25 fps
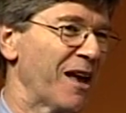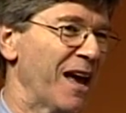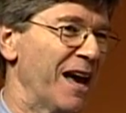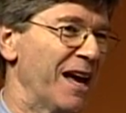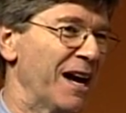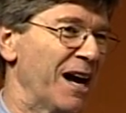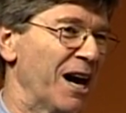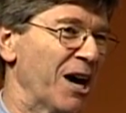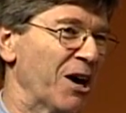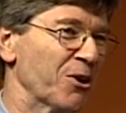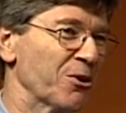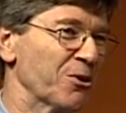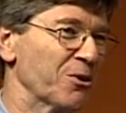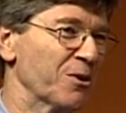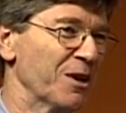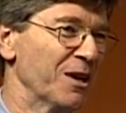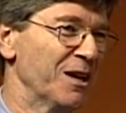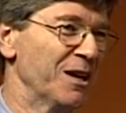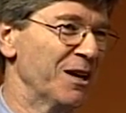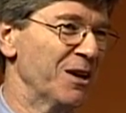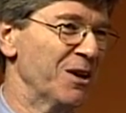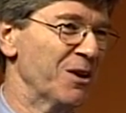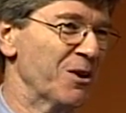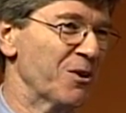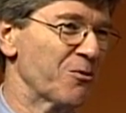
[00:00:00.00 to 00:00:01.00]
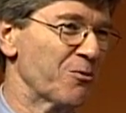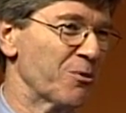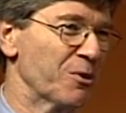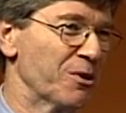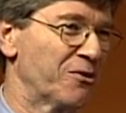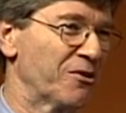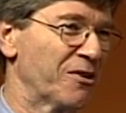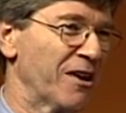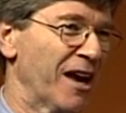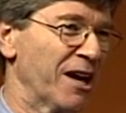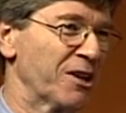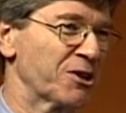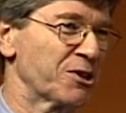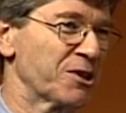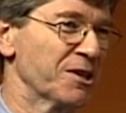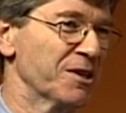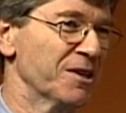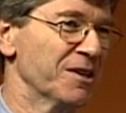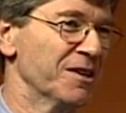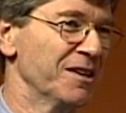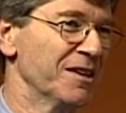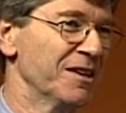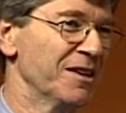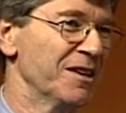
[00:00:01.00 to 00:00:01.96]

and our recession.